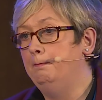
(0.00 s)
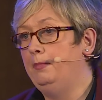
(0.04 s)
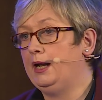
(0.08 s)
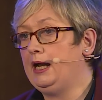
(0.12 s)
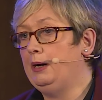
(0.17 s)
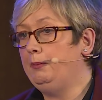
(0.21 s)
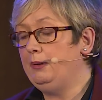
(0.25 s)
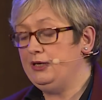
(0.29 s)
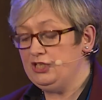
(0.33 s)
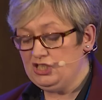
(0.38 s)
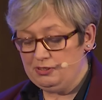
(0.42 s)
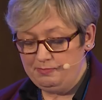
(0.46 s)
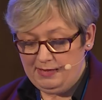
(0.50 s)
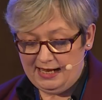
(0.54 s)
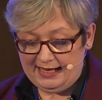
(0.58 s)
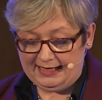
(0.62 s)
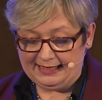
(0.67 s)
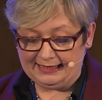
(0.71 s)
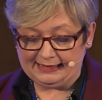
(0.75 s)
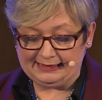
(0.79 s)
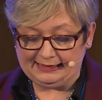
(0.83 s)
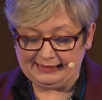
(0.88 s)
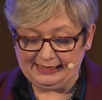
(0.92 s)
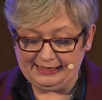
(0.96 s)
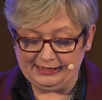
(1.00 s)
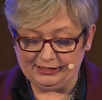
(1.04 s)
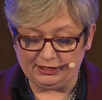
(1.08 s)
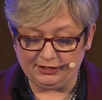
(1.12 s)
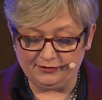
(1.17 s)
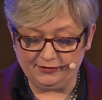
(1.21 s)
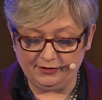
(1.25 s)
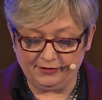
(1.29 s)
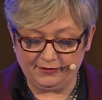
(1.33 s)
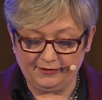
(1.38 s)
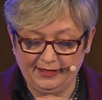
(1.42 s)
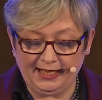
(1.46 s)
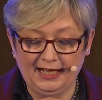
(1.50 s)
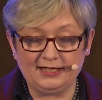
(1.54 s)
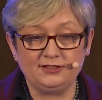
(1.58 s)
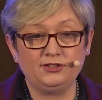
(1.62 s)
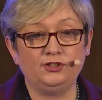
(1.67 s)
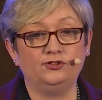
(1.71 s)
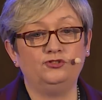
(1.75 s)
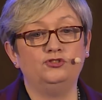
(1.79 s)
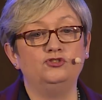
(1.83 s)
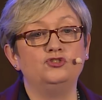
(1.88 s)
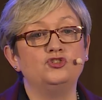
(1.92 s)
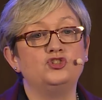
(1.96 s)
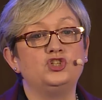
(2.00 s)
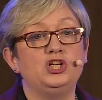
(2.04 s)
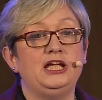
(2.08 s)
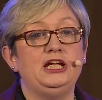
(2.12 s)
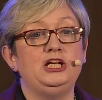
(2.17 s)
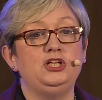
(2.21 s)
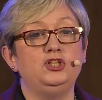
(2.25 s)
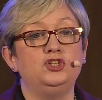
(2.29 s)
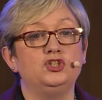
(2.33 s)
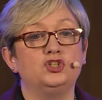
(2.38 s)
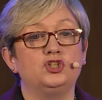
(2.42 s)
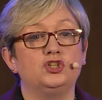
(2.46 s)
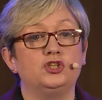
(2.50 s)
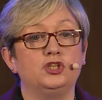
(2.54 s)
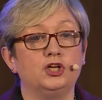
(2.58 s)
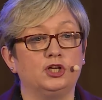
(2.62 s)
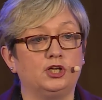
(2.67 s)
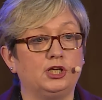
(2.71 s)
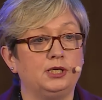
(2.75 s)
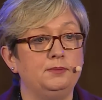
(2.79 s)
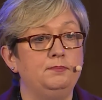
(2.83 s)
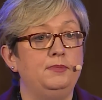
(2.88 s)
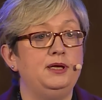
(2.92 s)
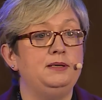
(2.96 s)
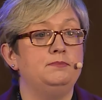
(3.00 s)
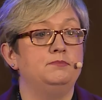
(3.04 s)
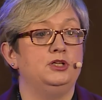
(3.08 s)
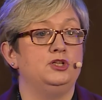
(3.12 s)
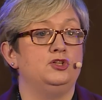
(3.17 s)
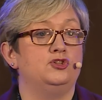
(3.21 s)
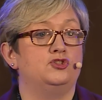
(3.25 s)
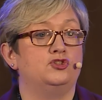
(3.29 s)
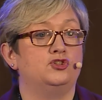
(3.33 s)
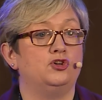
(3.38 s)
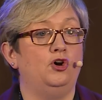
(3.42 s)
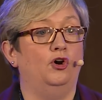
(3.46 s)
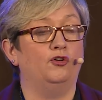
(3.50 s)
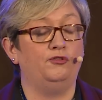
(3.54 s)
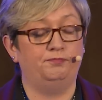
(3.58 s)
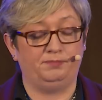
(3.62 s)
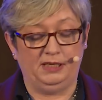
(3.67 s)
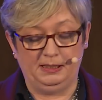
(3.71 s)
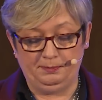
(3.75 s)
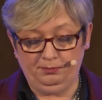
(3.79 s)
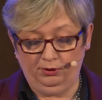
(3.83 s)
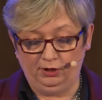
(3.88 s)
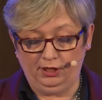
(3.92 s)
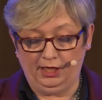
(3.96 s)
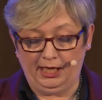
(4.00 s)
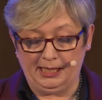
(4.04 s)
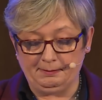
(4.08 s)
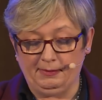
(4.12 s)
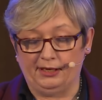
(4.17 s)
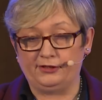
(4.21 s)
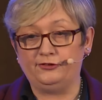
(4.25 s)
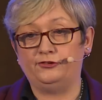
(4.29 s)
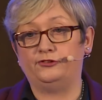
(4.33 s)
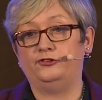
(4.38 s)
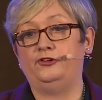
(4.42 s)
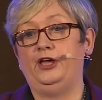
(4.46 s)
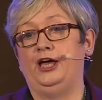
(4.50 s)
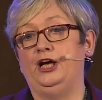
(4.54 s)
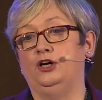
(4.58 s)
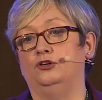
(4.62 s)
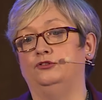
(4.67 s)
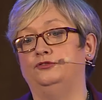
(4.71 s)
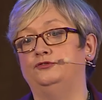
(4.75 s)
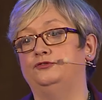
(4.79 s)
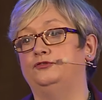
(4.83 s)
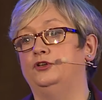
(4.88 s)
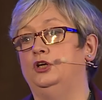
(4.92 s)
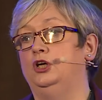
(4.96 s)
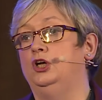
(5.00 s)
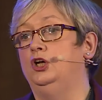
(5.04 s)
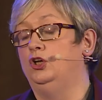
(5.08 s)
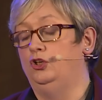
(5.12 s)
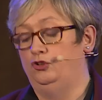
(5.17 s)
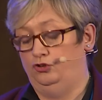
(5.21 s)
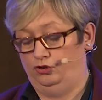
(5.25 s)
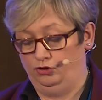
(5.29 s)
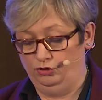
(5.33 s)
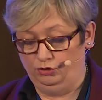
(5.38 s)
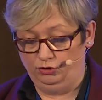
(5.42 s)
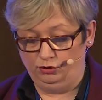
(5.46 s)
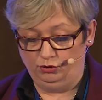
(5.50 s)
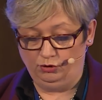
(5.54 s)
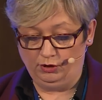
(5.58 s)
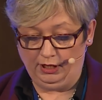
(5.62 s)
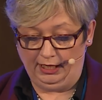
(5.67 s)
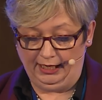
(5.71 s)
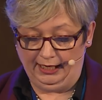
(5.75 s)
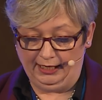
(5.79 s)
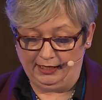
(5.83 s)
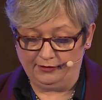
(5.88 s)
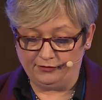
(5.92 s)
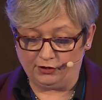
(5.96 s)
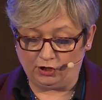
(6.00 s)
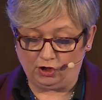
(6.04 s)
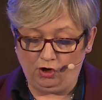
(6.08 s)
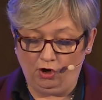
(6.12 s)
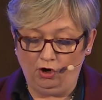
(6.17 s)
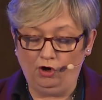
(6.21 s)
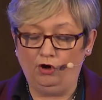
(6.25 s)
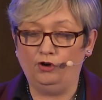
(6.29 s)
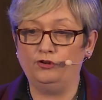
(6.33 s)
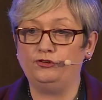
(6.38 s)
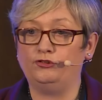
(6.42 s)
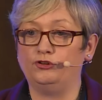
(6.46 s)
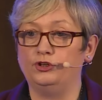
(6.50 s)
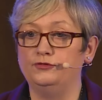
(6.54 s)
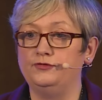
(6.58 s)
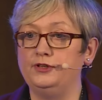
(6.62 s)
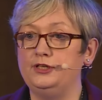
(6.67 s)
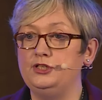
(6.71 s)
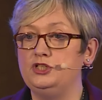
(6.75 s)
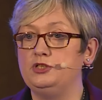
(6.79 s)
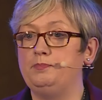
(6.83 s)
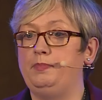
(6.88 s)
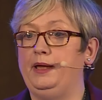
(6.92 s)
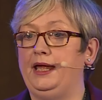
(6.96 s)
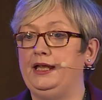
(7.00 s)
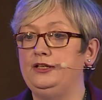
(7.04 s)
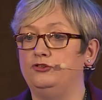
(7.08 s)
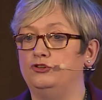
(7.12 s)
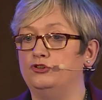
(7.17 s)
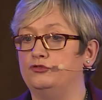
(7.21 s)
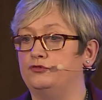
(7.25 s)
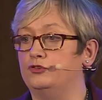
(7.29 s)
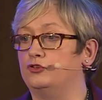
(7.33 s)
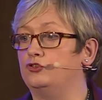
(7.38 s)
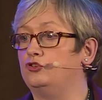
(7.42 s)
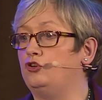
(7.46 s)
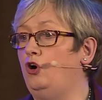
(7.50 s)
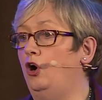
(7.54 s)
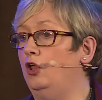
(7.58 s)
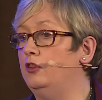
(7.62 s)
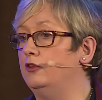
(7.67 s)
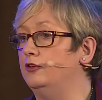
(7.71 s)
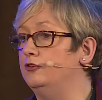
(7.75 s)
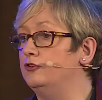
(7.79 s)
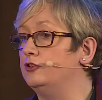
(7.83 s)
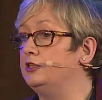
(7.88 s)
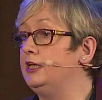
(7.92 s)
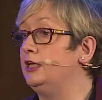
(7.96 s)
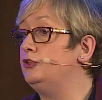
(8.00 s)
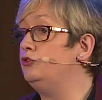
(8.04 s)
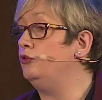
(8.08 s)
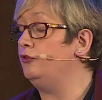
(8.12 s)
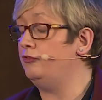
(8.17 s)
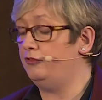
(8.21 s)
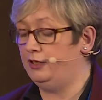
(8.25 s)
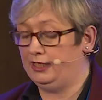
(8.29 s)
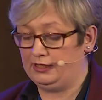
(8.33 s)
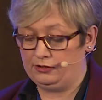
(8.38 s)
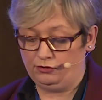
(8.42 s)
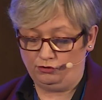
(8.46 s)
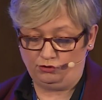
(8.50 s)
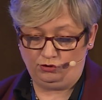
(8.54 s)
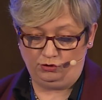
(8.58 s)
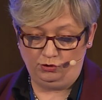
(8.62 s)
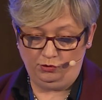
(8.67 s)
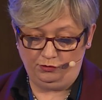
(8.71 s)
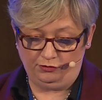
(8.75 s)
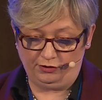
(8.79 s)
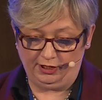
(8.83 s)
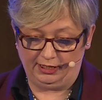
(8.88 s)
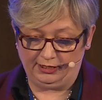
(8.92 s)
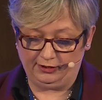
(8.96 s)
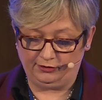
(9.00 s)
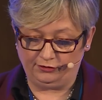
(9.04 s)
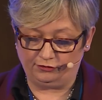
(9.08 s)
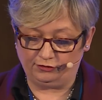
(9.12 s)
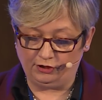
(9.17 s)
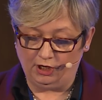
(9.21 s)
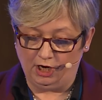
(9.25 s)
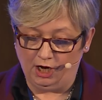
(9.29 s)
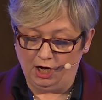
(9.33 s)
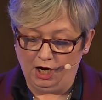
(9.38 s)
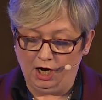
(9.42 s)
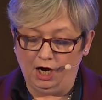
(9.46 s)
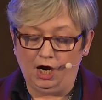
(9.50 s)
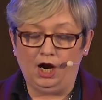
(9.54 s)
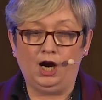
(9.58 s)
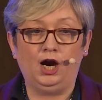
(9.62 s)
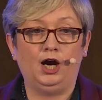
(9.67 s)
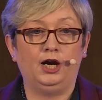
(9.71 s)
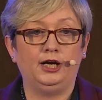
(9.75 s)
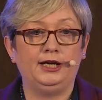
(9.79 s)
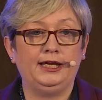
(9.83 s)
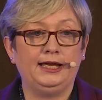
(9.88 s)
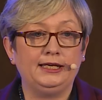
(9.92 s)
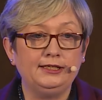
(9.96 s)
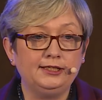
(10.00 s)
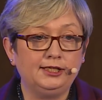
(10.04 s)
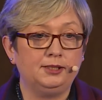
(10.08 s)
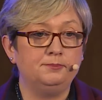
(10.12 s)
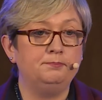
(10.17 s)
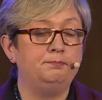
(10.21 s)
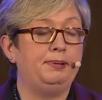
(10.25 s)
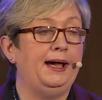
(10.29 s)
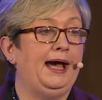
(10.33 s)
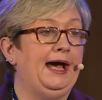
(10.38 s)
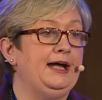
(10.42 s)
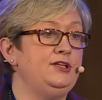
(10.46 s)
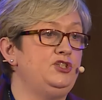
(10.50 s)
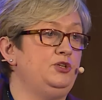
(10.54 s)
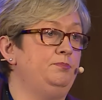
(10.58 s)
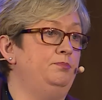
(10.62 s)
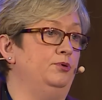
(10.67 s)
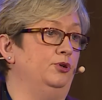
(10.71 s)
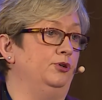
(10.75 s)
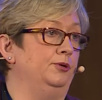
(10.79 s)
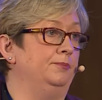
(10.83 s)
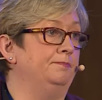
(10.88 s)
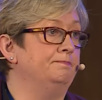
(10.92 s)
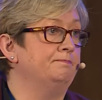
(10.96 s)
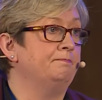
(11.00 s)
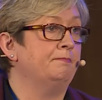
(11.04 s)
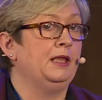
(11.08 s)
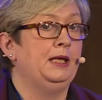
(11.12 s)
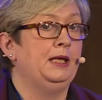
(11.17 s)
But I want to make it clear that that doesn't change the commitment of people like myself to the cause of independence for Scotland, and I don't think the two things are incompatible,